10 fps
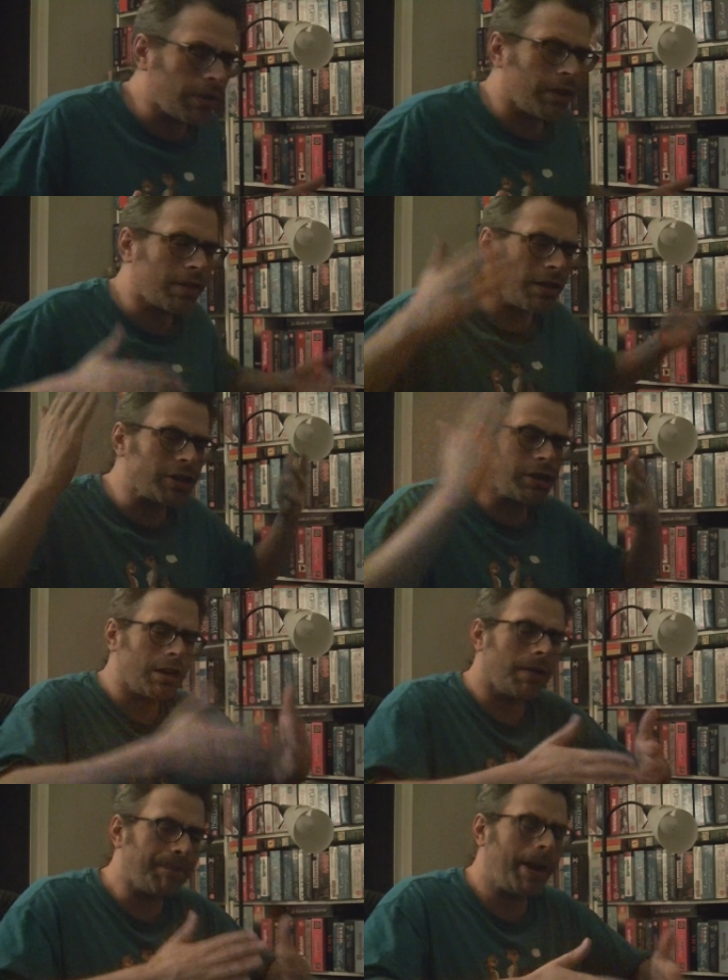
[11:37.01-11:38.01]
It's such a
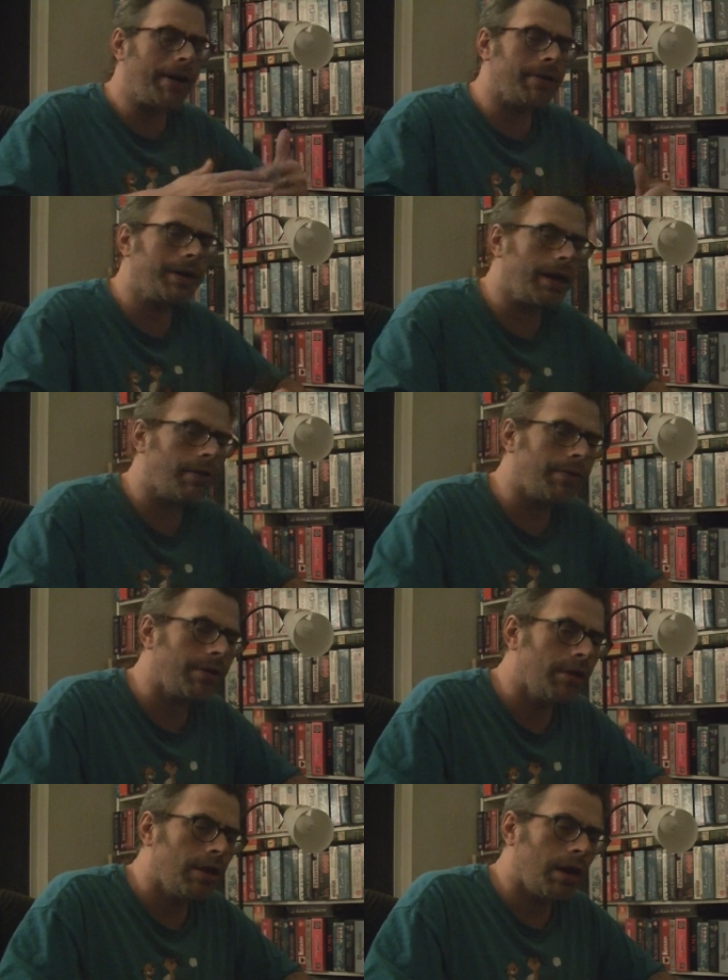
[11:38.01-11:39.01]
pared
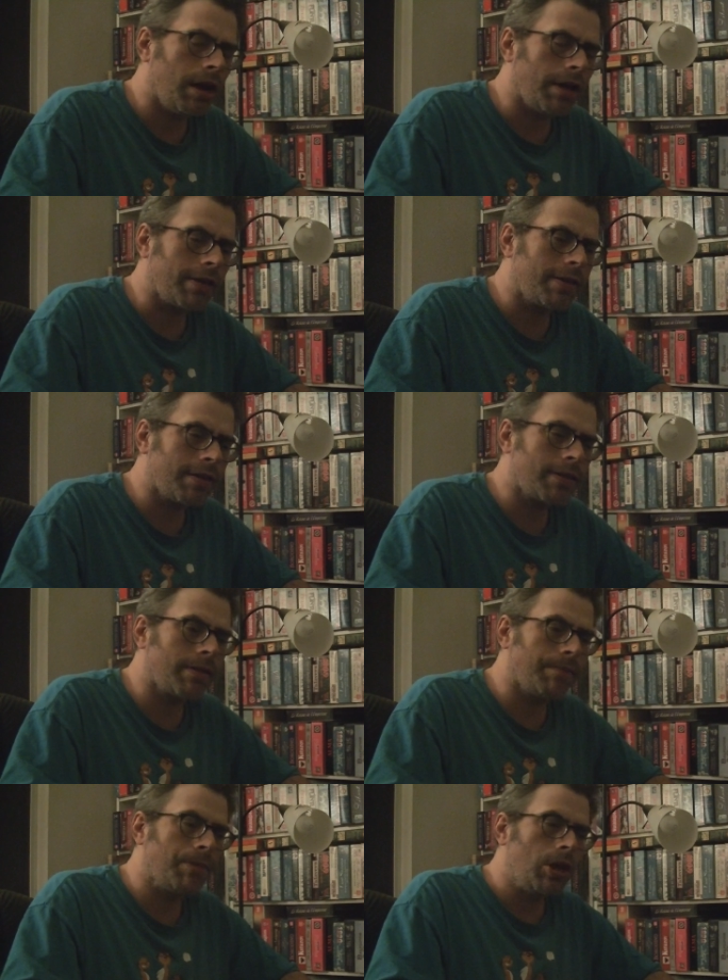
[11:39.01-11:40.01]
down uh,
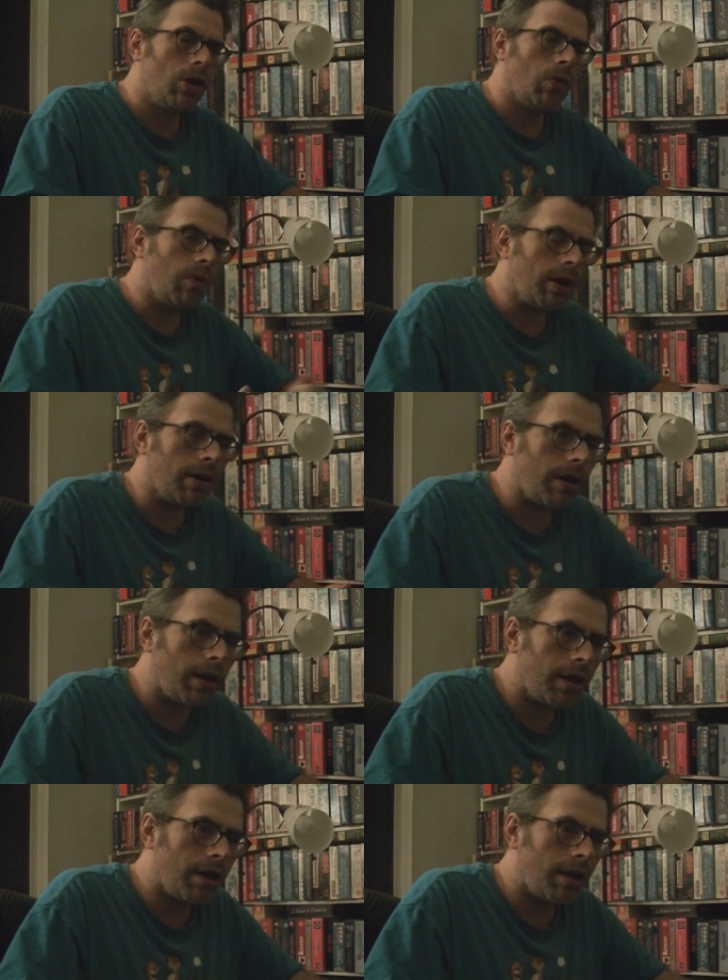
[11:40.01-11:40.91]
system where